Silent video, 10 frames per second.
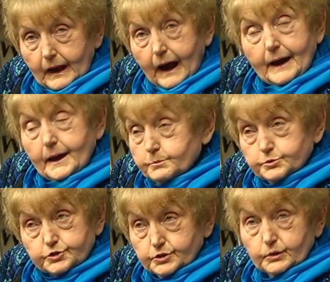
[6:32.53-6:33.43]
I am
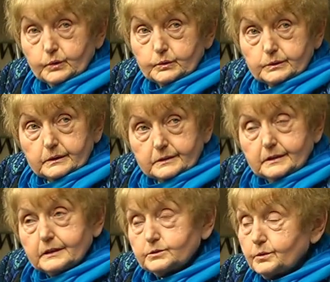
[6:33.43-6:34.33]
sure
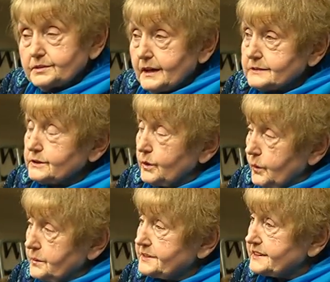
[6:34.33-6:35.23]
that on that
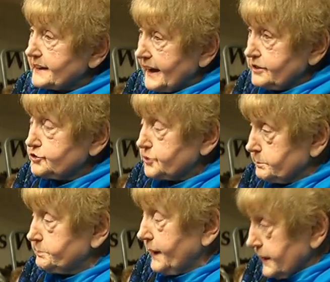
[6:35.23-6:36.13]
long
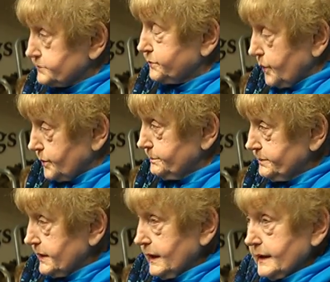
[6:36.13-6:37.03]
selection platform,